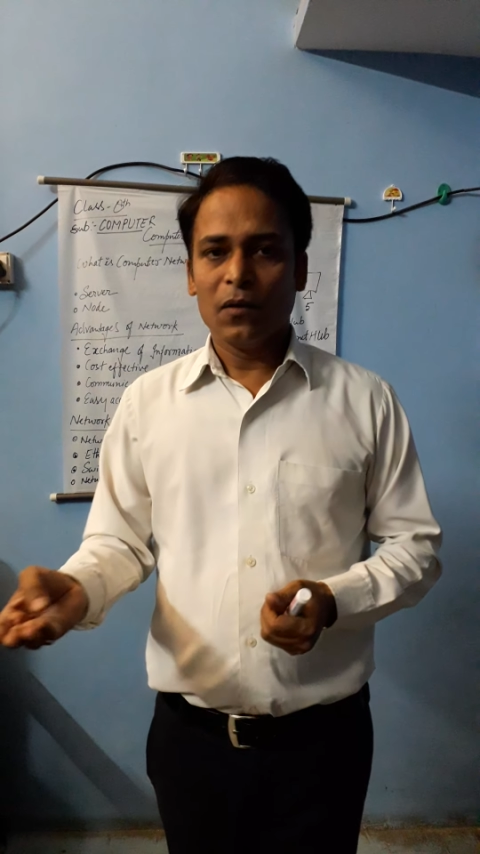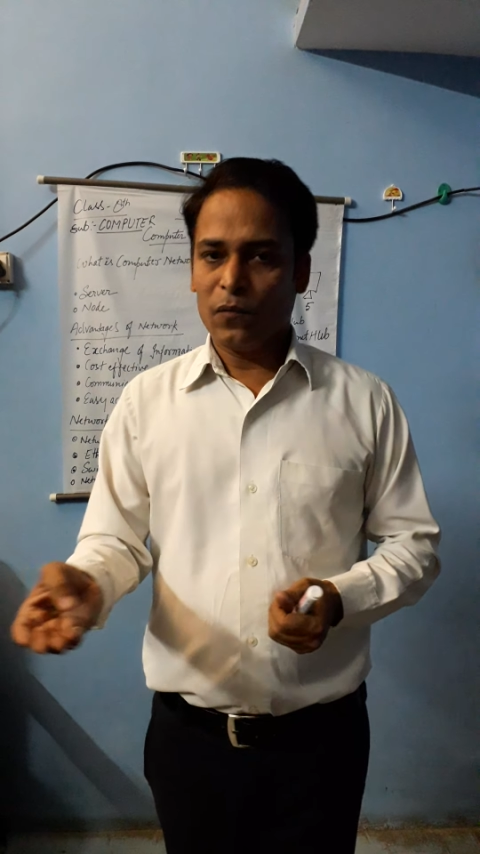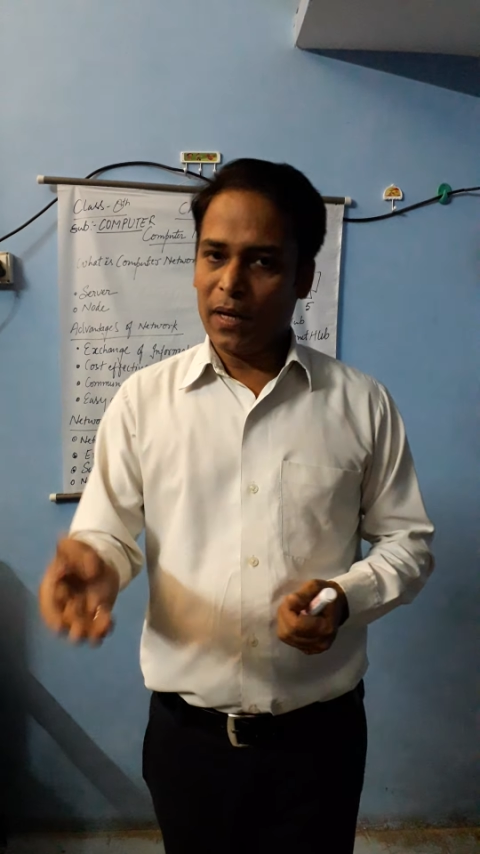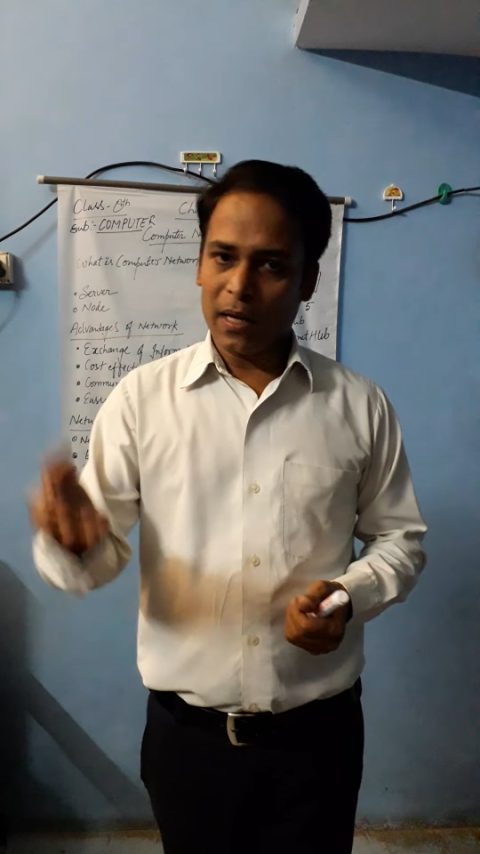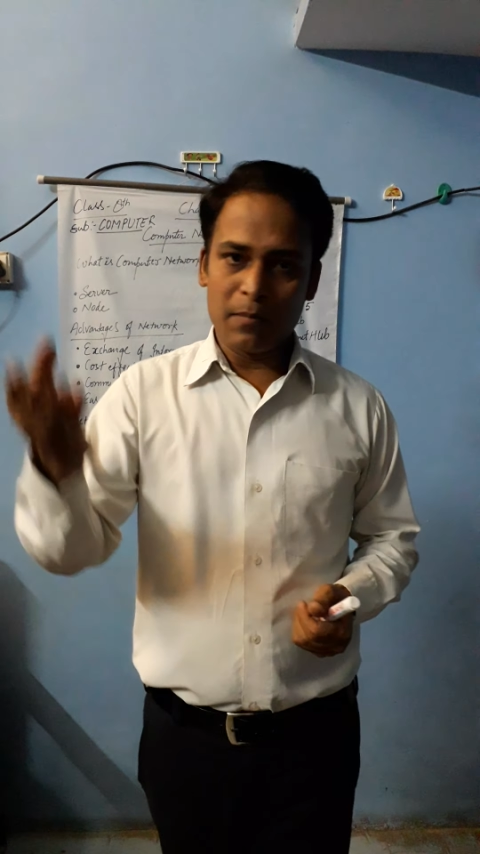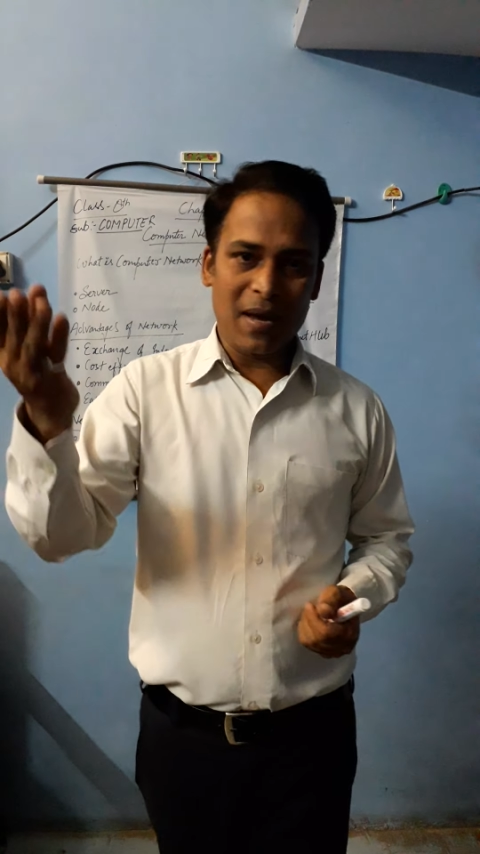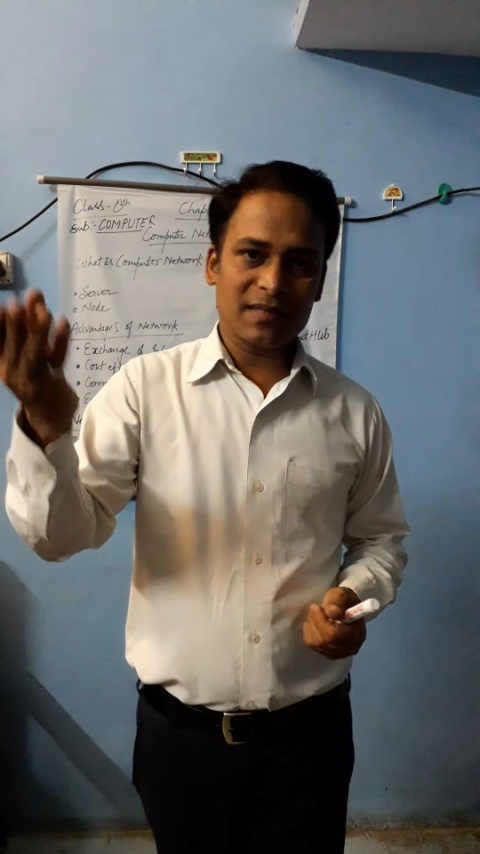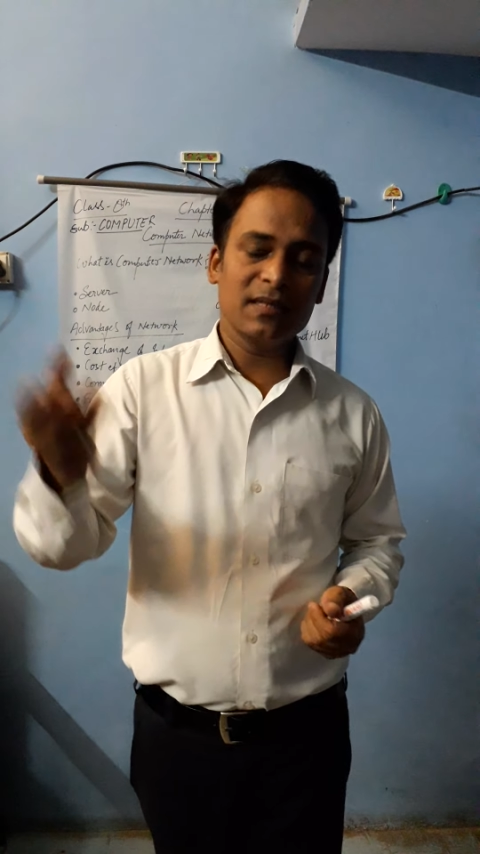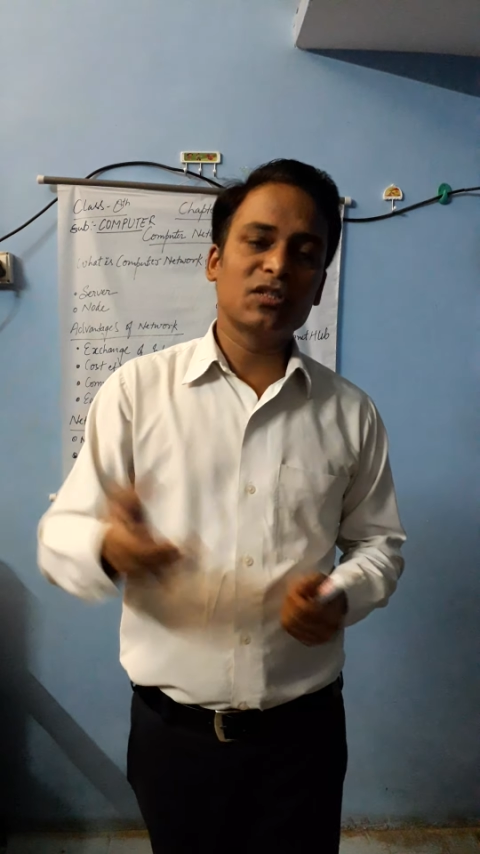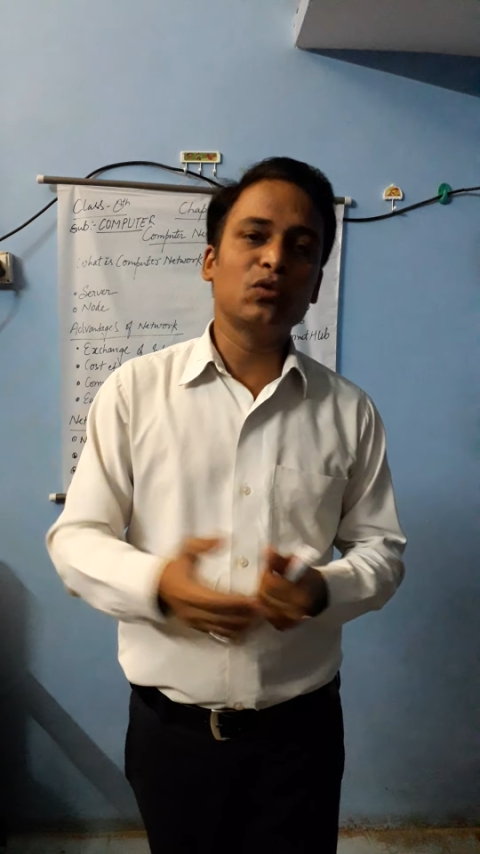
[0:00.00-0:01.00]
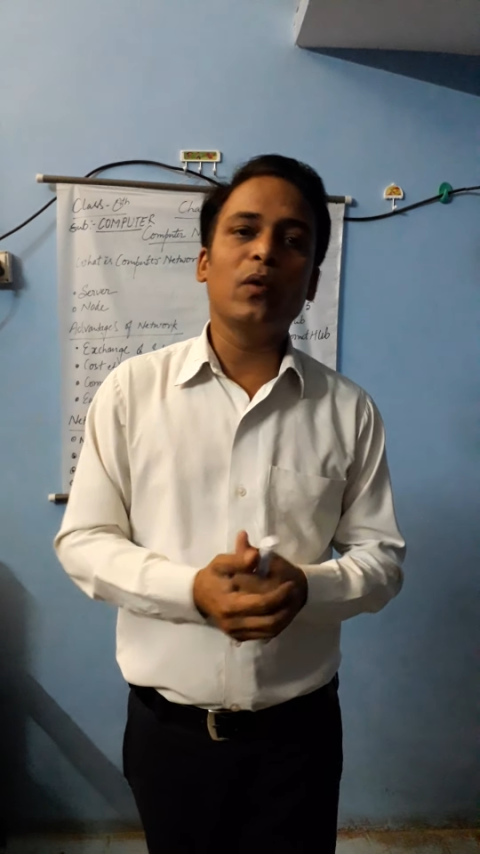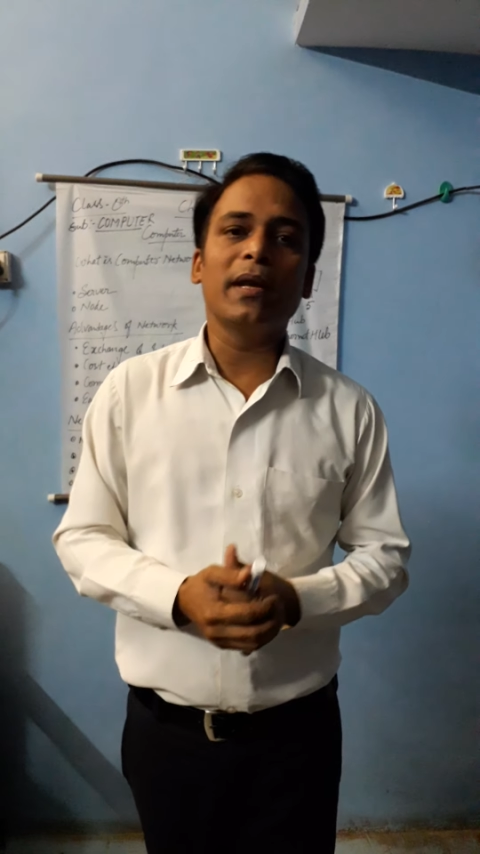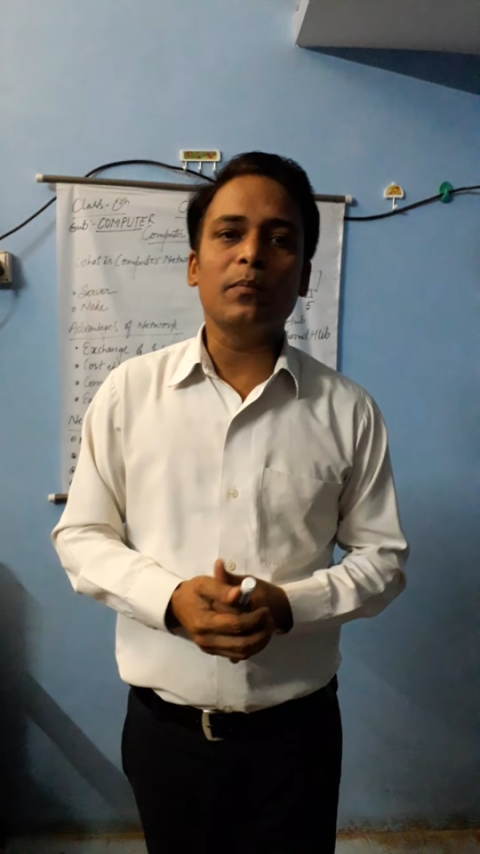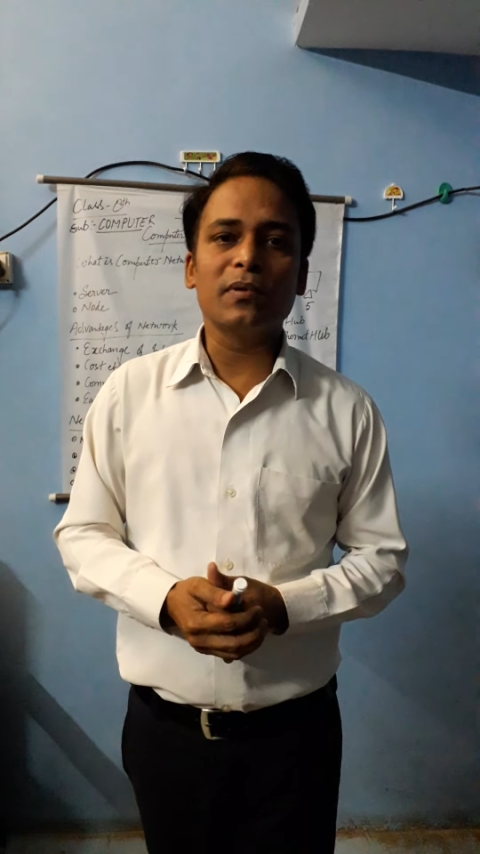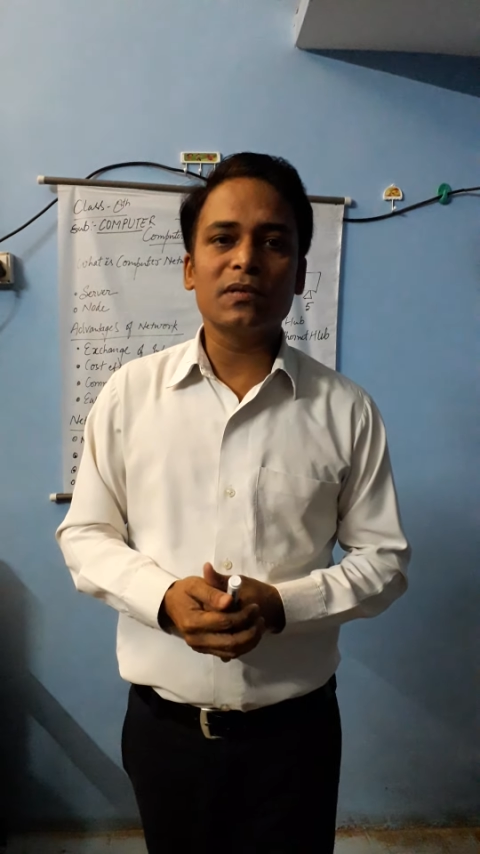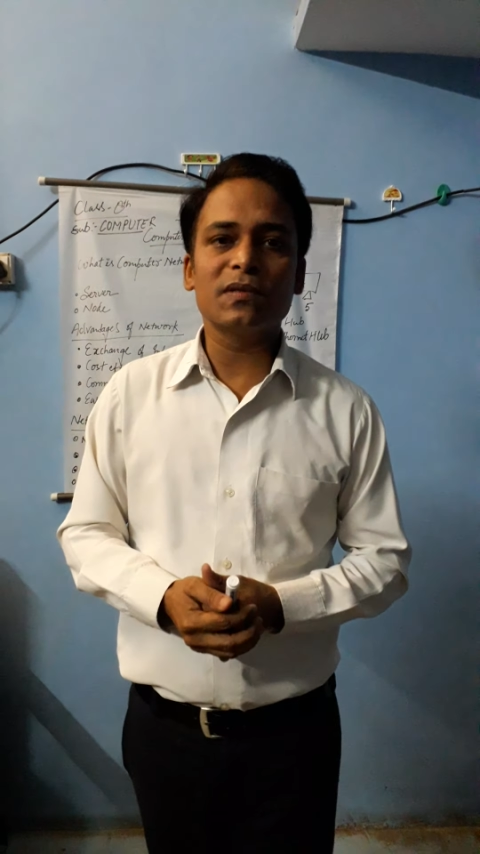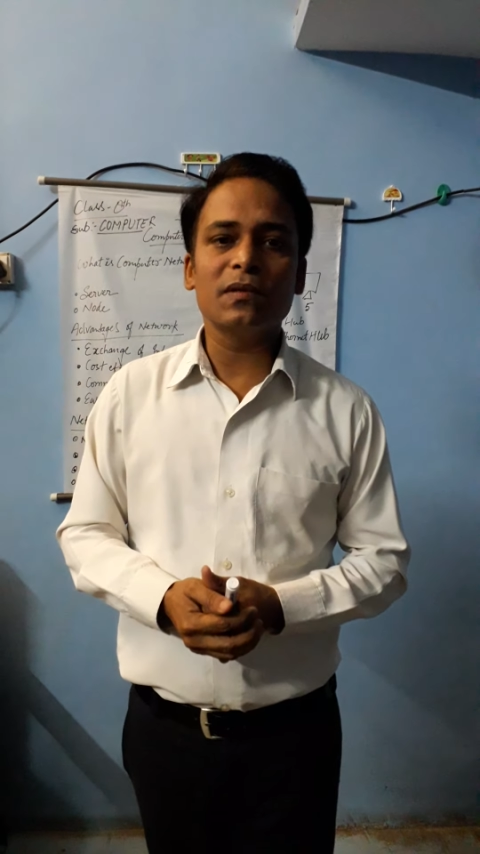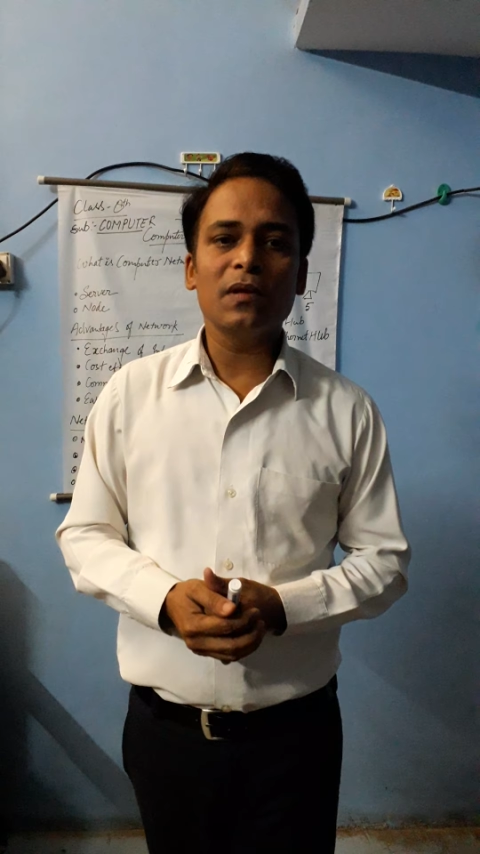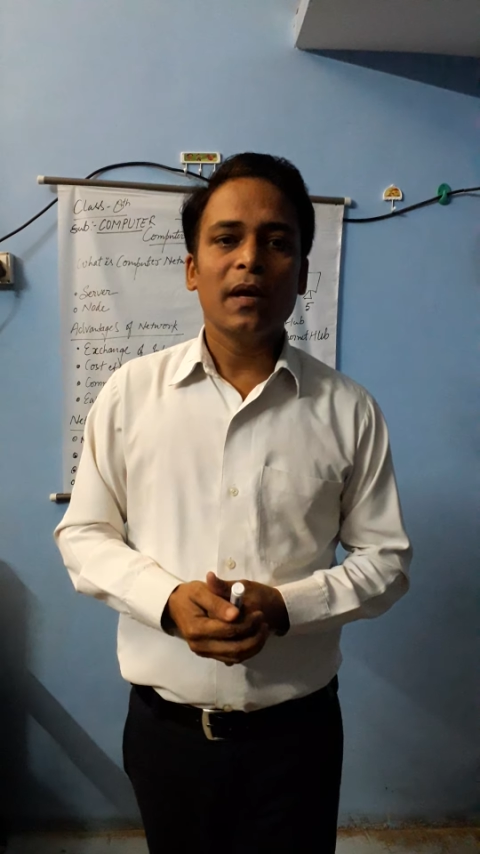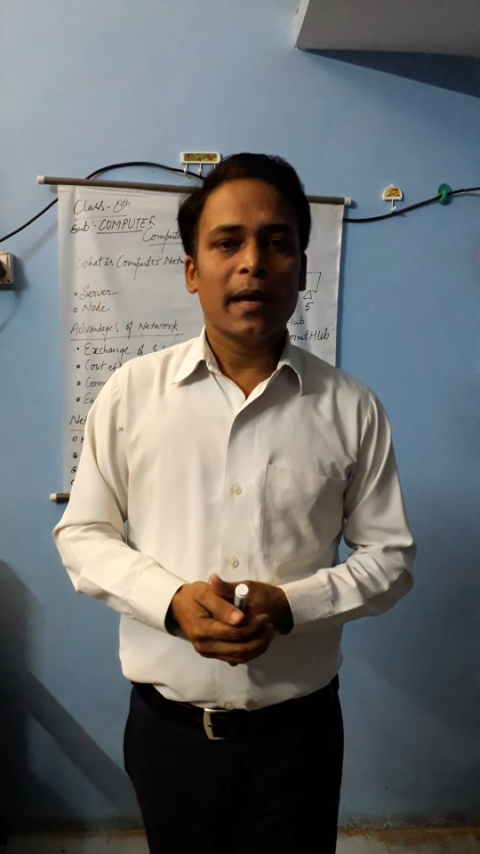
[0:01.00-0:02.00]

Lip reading: we can message to any person,